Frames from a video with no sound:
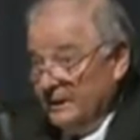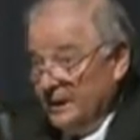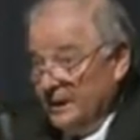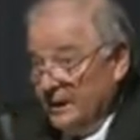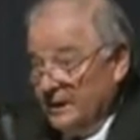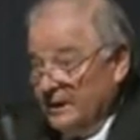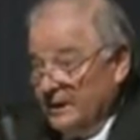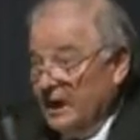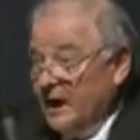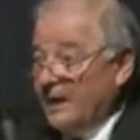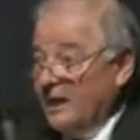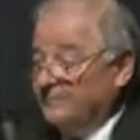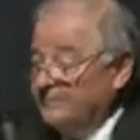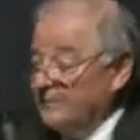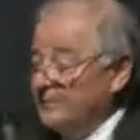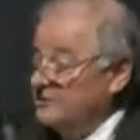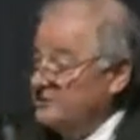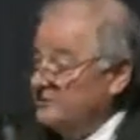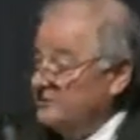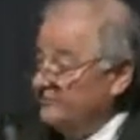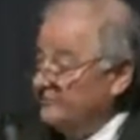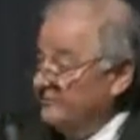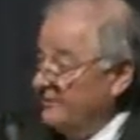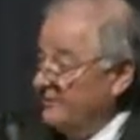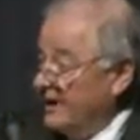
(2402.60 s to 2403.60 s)

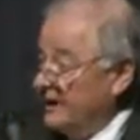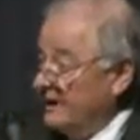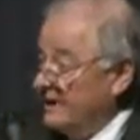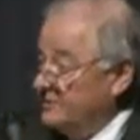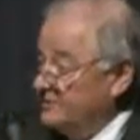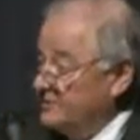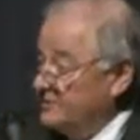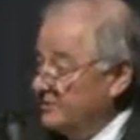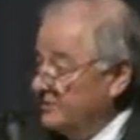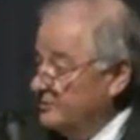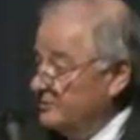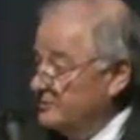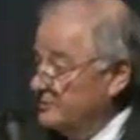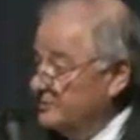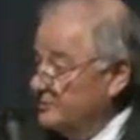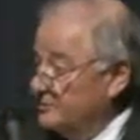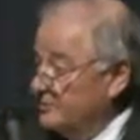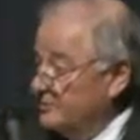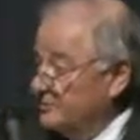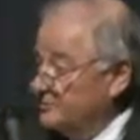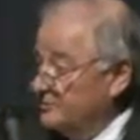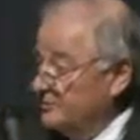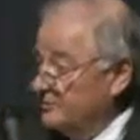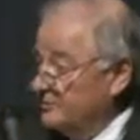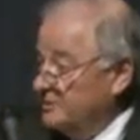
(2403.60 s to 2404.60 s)
accomplish the final solution to
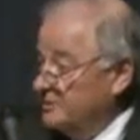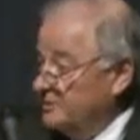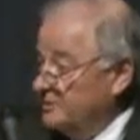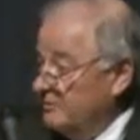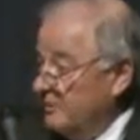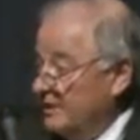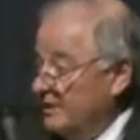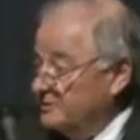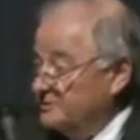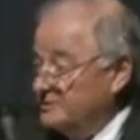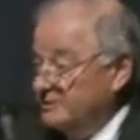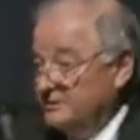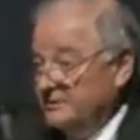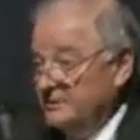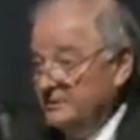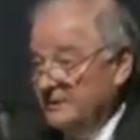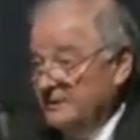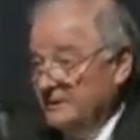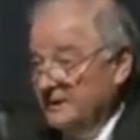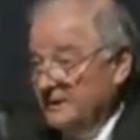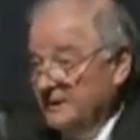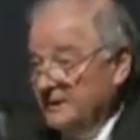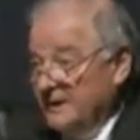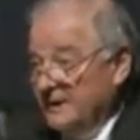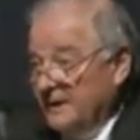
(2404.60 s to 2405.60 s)
the Jewish question
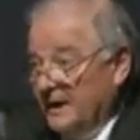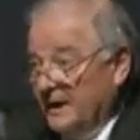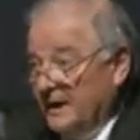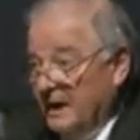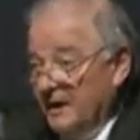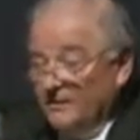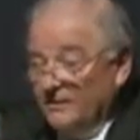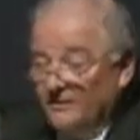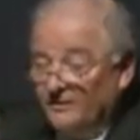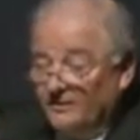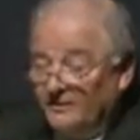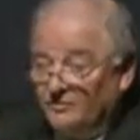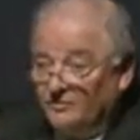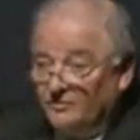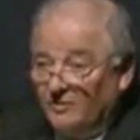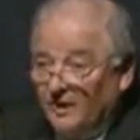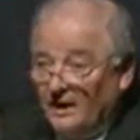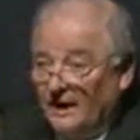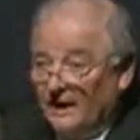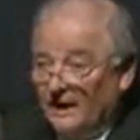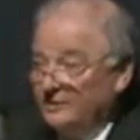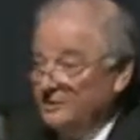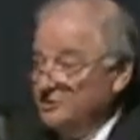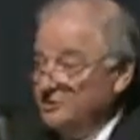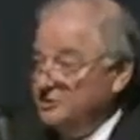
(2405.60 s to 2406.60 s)
other than
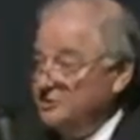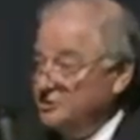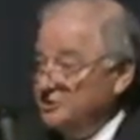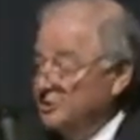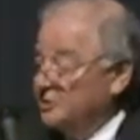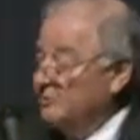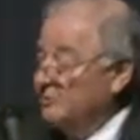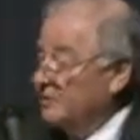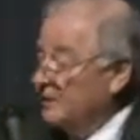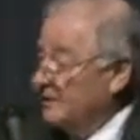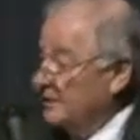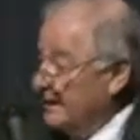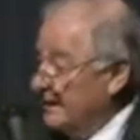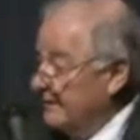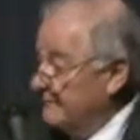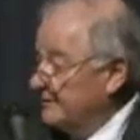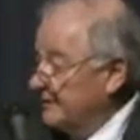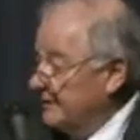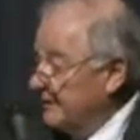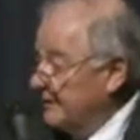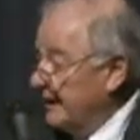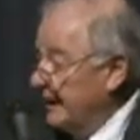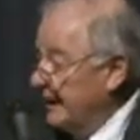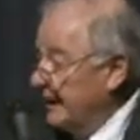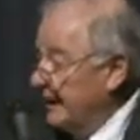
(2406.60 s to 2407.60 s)
trying to shoot
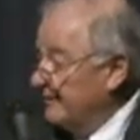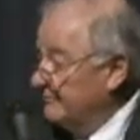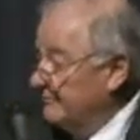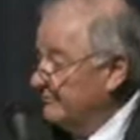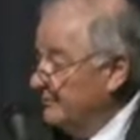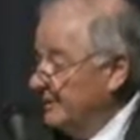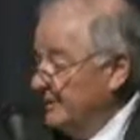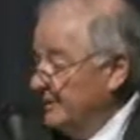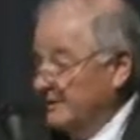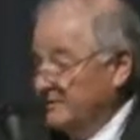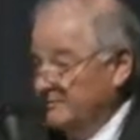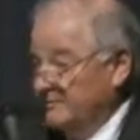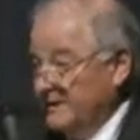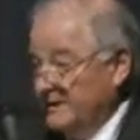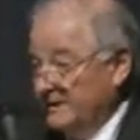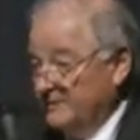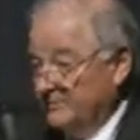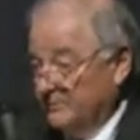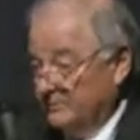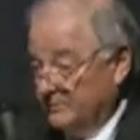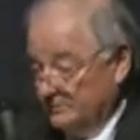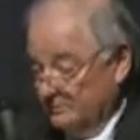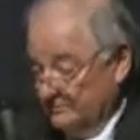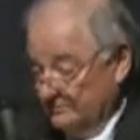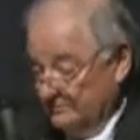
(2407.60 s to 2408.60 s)
11.5 million
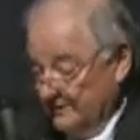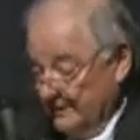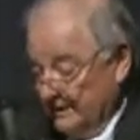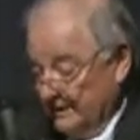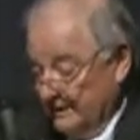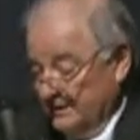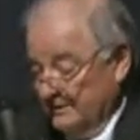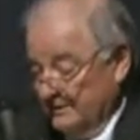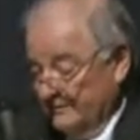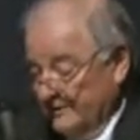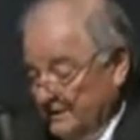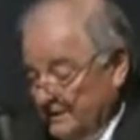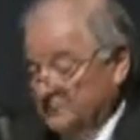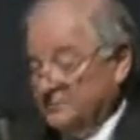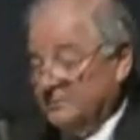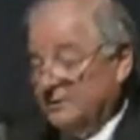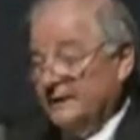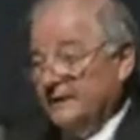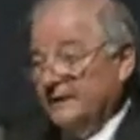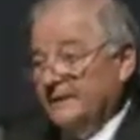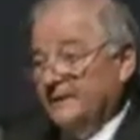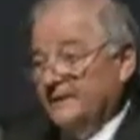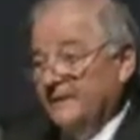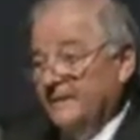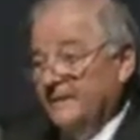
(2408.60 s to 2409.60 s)
people
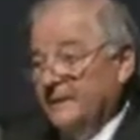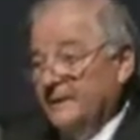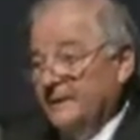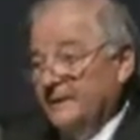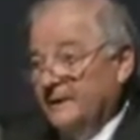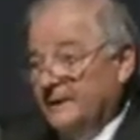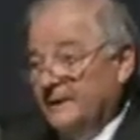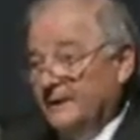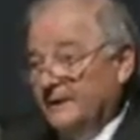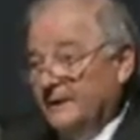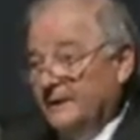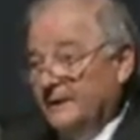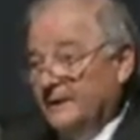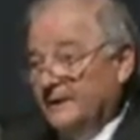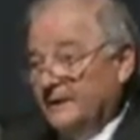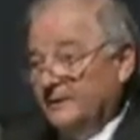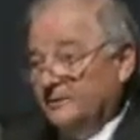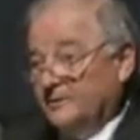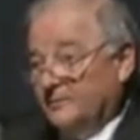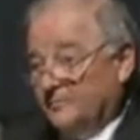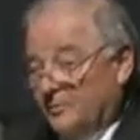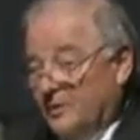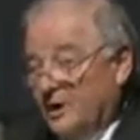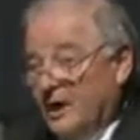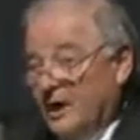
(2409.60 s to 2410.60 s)
individually.
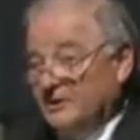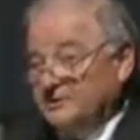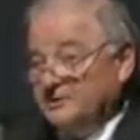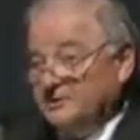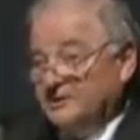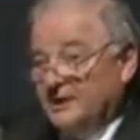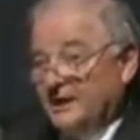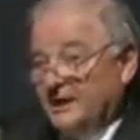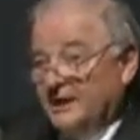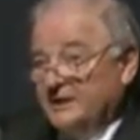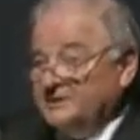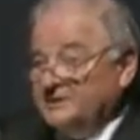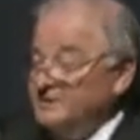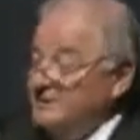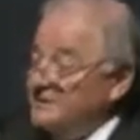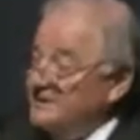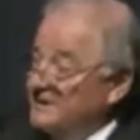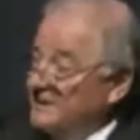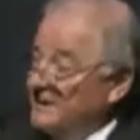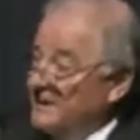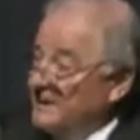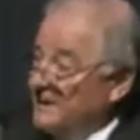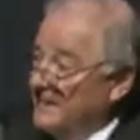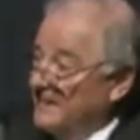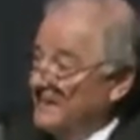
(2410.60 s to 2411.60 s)
The process